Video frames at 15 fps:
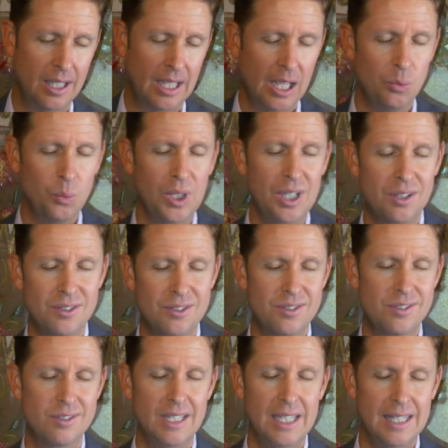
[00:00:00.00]
And we could
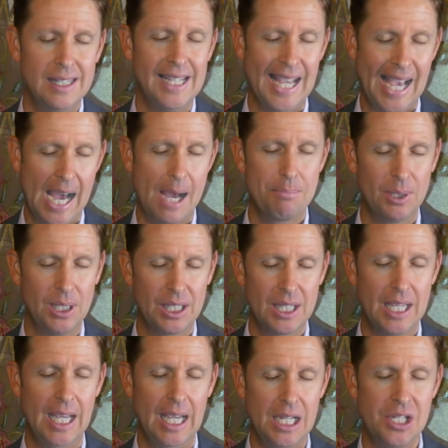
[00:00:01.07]
see the
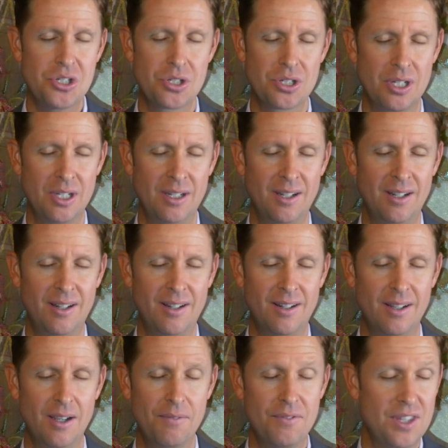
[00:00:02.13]
application
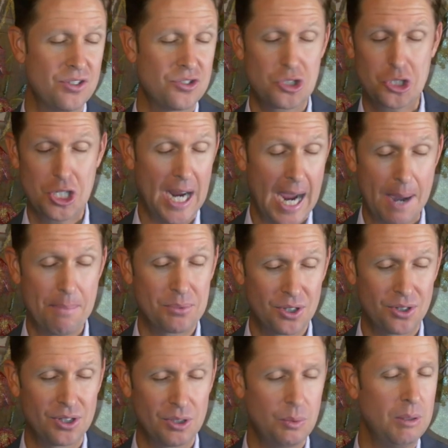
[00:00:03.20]
of this
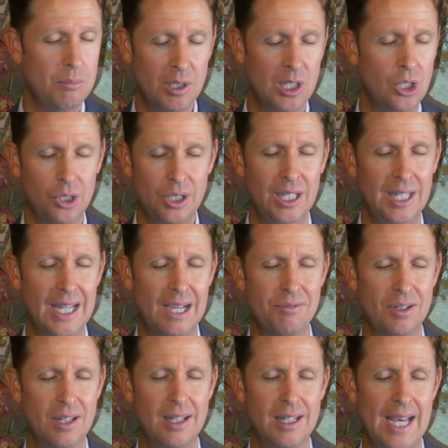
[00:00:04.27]
chapter that we've been looking at
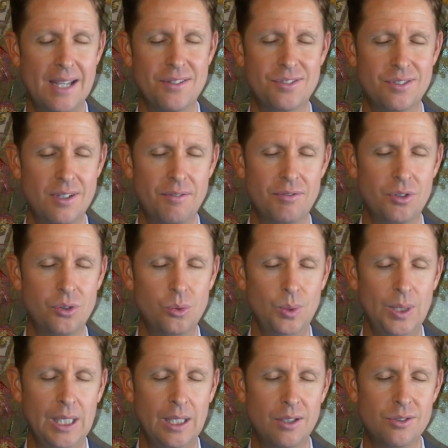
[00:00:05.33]
for the last several
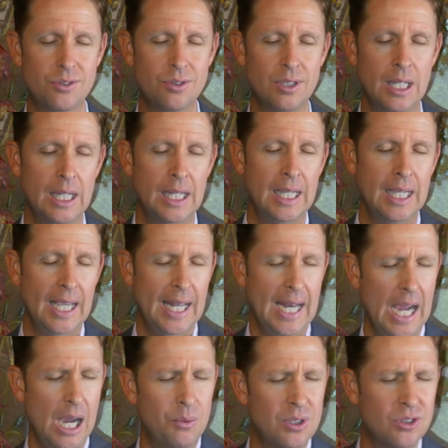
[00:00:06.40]
weeks and
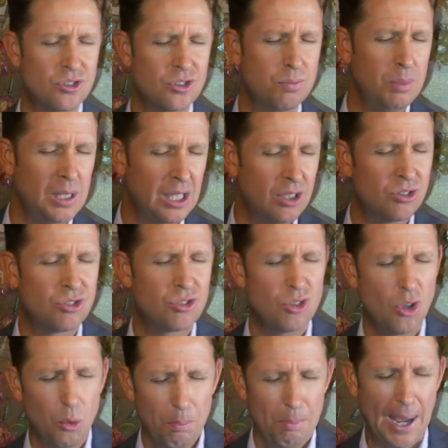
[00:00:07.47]
how it speaks
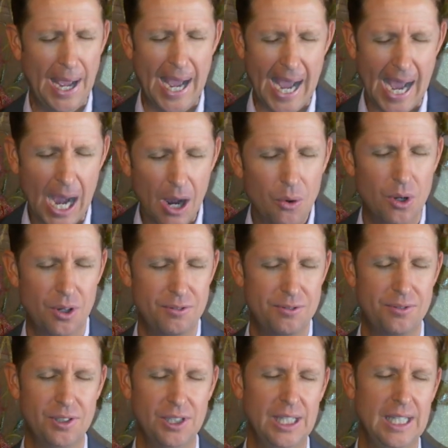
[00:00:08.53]
so
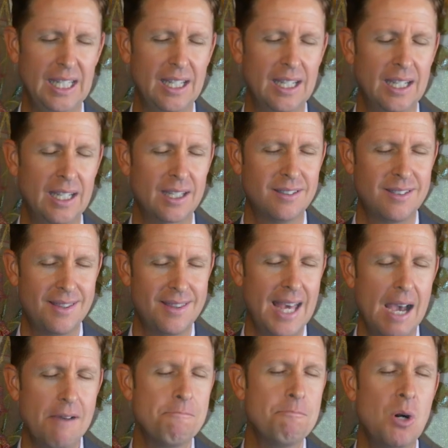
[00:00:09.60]
powerfully to
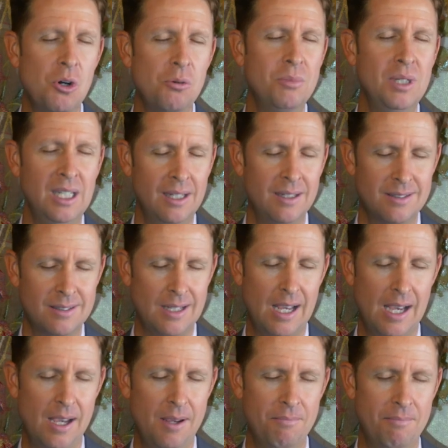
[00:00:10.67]
that moment in
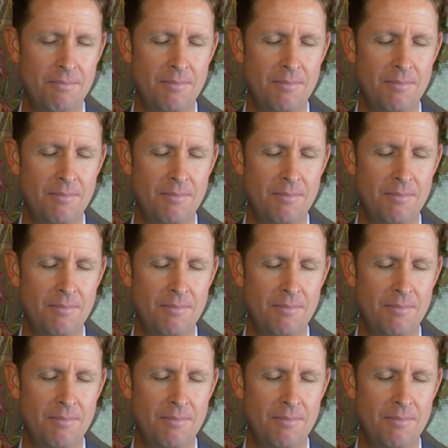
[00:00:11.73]
time.